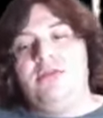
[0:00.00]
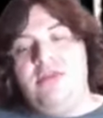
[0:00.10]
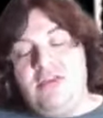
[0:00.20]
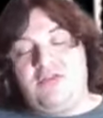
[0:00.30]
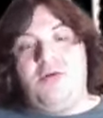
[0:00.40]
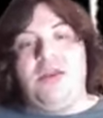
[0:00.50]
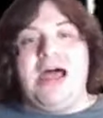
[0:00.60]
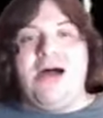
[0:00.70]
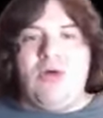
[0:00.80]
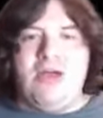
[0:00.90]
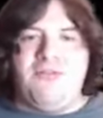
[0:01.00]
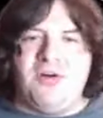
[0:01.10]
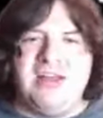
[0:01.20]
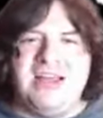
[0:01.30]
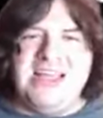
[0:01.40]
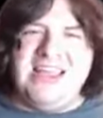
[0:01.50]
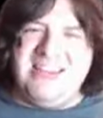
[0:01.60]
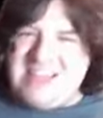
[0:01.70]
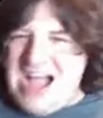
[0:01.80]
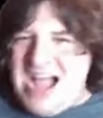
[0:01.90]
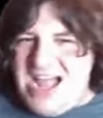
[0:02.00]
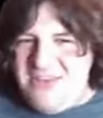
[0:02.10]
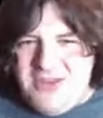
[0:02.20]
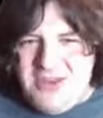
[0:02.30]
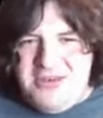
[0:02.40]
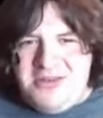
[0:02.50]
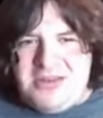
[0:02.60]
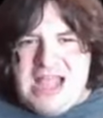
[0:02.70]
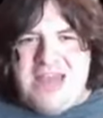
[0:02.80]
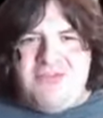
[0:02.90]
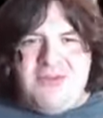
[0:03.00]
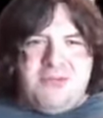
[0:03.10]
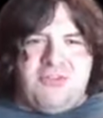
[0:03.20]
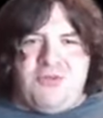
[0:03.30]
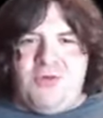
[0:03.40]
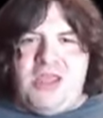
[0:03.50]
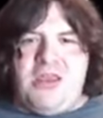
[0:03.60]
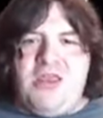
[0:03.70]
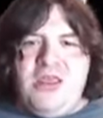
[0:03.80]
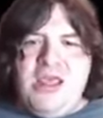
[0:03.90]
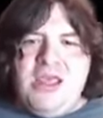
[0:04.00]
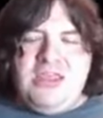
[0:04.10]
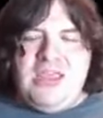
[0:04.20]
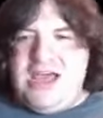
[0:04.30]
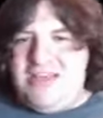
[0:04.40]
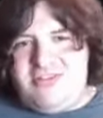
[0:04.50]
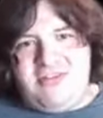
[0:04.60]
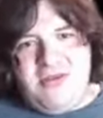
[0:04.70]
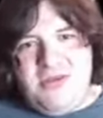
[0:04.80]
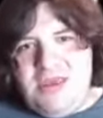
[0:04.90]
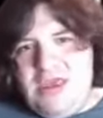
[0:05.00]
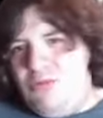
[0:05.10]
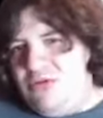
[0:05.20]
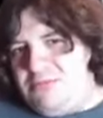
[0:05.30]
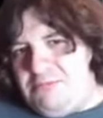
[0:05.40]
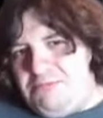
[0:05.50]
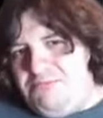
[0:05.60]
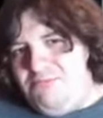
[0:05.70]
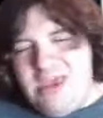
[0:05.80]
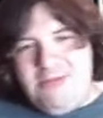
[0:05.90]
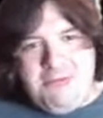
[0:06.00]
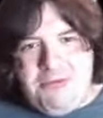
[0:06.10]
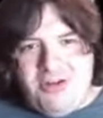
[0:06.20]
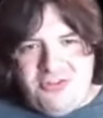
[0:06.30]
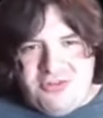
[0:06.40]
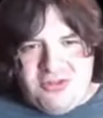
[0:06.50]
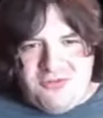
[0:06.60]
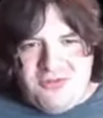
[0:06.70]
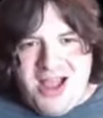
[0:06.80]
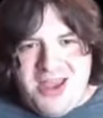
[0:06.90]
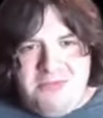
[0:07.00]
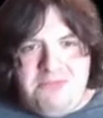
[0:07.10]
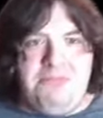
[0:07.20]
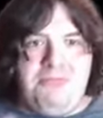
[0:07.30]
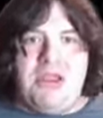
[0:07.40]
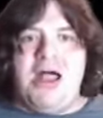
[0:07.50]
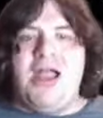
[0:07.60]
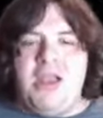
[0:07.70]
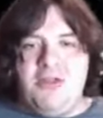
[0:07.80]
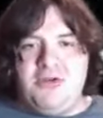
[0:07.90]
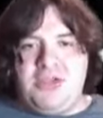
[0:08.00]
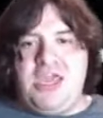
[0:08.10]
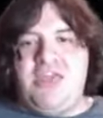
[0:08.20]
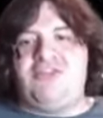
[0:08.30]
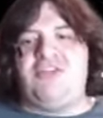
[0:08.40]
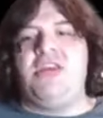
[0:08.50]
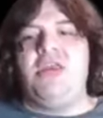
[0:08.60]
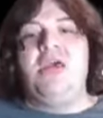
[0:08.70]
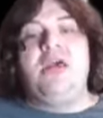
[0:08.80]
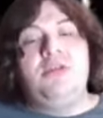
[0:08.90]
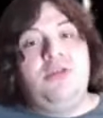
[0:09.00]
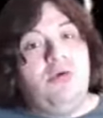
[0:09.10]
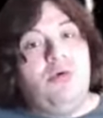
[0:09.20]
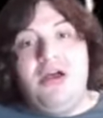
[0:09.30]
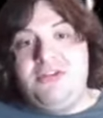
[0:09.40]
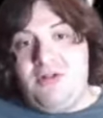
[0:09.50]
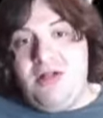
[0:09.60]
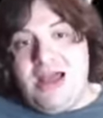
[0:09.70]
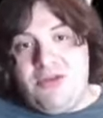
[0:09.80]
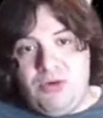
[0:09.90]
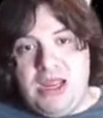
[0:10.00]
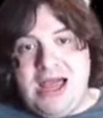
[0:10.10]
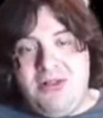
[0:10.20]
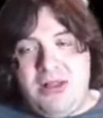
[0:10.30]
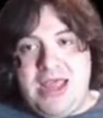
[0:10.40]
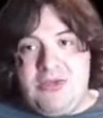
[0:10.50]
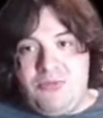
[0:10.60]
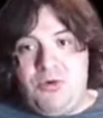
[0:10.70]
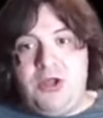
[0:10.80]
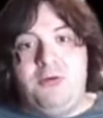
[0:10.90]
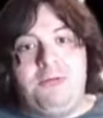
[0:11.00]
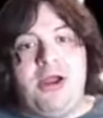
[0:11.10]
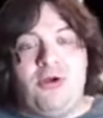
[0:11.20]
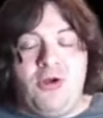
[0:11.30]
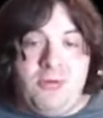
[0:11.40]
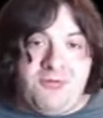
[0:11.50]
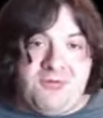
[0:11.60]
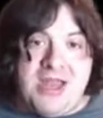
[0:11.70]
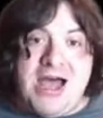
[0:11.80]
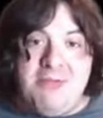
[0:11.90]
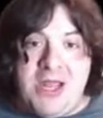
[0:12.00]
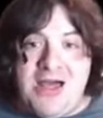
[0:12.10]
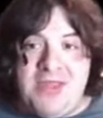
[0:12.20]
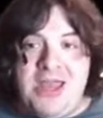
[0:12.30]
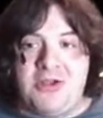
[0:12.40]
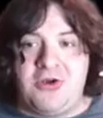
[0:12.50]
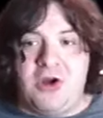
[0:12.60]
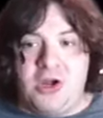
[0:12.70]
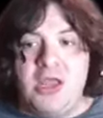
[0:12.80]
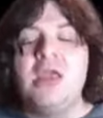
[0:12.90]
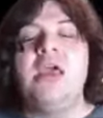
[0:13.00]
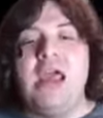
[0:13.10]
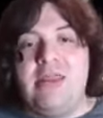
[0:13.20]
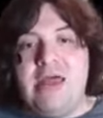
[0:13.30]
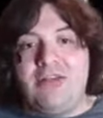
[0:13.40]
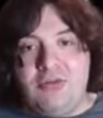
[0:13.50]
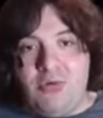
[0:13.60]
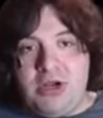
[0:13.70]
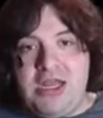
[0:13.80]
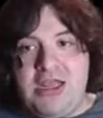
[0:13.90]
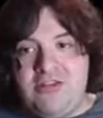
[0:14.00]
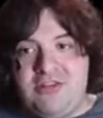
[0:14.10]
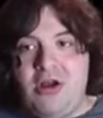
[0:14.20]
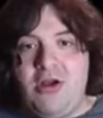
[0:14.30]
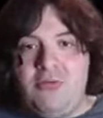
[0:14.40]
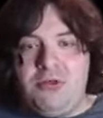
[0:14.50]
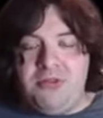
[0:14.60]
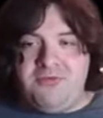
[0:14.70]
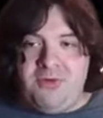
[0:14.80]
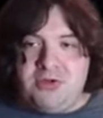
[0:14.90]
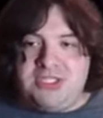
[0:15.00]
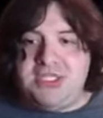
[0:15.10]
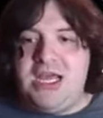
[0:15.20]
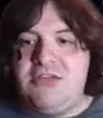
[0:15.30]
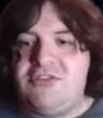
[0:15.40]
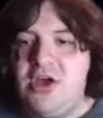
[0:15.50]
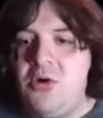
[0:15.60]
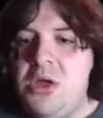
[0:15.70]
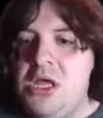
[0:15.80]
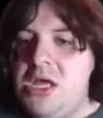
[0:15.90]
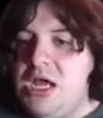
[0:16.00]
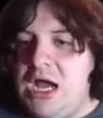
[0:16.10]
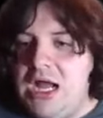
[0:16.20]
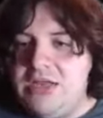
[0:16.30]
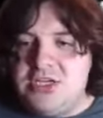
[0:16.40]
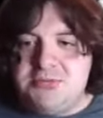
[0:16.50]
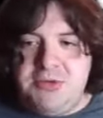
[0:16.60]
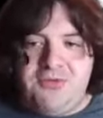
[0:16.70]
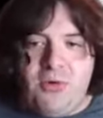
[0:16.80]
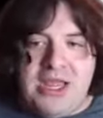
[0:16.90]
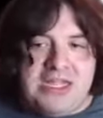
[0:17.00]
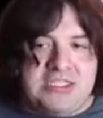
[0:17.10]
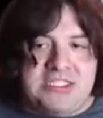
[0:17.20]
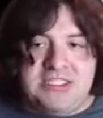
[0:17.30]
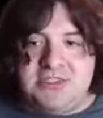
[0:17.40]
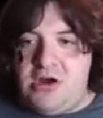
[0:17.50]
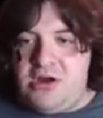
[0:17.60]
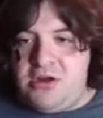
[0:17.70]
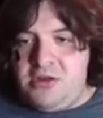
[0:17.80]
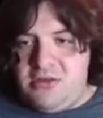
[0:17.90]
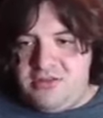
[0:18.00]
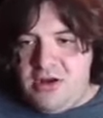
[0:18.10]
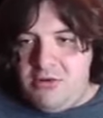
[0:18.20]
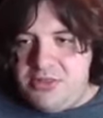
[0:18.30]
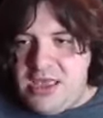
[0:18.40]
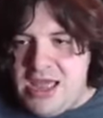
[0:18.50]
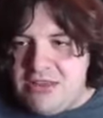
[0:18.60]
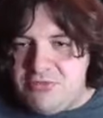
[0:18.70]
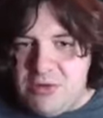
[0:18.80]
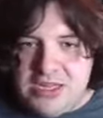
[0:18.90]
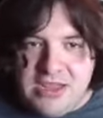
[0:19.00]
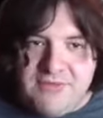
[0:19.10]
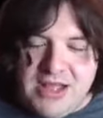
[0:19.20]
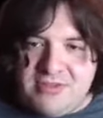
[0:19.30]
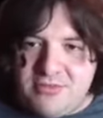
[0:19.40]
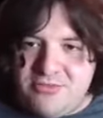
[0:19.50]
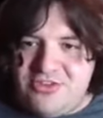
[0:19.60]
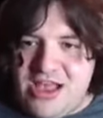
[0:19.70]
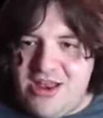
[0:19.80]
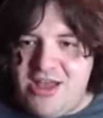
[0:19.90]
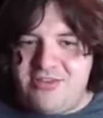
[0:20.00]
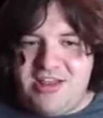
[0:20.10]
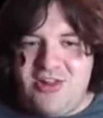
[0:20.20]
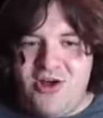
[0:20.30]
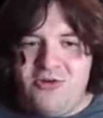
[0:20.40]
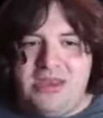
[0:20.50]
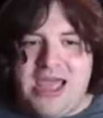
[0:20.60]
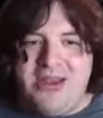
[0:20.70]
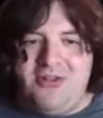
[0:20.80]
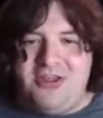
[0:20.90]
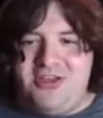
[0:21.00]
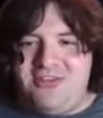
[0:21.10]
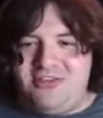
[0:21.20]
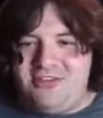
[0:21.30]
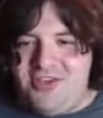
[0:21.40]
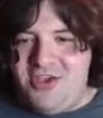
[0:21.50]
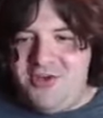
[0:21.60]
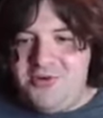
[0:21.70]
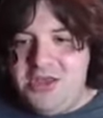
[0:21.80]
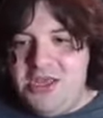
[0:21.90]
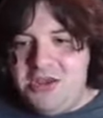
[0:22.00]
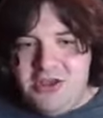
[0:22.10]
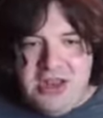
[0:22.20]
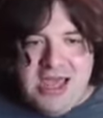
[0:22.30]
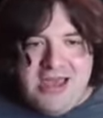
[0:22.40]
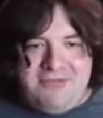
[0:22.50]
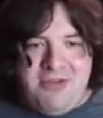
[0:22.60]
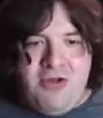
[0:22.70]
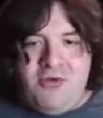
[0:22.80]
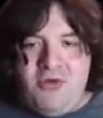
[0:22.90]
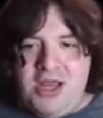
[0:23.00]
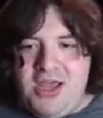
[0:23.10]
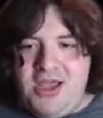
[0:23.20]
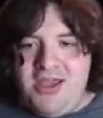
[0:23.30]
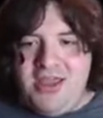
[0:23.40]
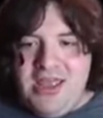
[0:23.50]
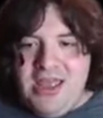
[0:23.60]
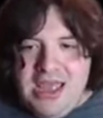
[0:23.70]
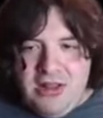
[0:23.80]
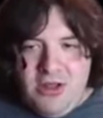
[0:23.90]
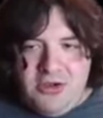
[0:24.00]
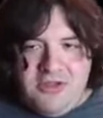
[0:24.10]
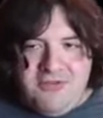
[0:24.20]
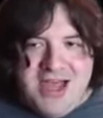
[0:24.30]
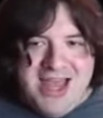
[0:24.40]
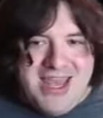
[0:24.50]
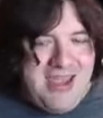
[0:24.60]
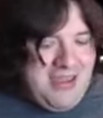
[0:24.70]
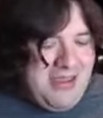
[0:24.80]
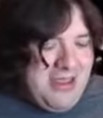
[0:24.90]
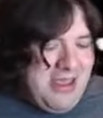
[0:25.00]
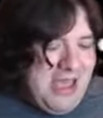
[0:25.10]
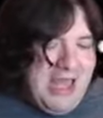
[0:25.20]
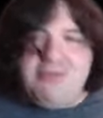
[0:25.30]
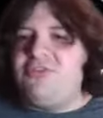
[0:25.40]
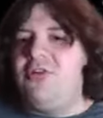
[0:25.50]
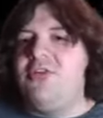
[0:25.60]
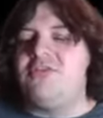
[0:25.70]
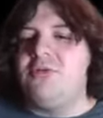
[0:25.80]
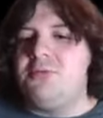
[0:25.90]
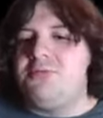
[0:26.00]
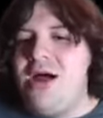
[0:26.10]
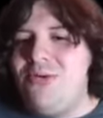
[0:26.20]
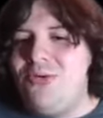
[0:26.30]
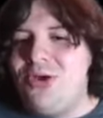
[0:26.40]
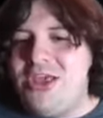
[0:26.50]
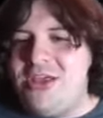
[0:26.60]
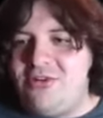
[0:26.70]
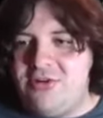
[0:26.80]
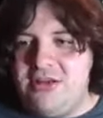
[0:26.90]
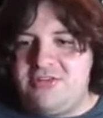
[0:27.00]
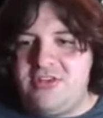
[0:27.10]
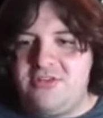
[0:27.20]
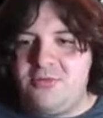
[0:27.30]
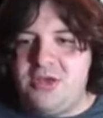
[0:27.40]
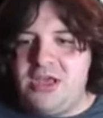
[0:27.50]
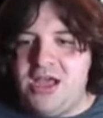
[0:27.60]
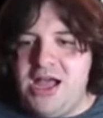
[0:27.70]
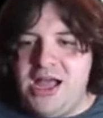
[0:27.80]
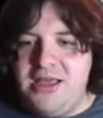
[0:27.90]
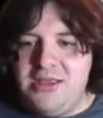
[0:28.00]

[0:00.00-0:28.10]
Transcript: This one, however, is kind of in kind of in between. Yes, it was maybe partially fraud, but on another occasion, there was a lot of real like real paranormal phenomenon that occurred and that's where we're going to get started with the first slide so uh, just before i get started start with that i just want to give out some shout outs hello natalie good to see you good afternoon rita hello yvonne i'm sure this will probably increase as we uh